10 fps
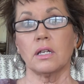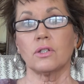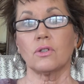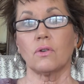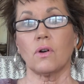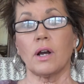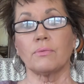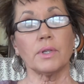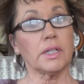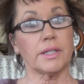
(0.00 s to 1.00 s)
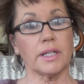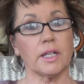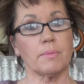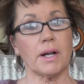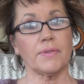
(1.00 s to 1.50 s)
So I really
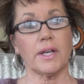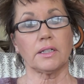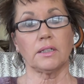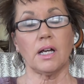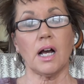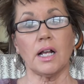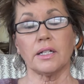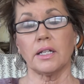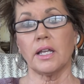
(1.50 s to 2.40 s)
think about that a lot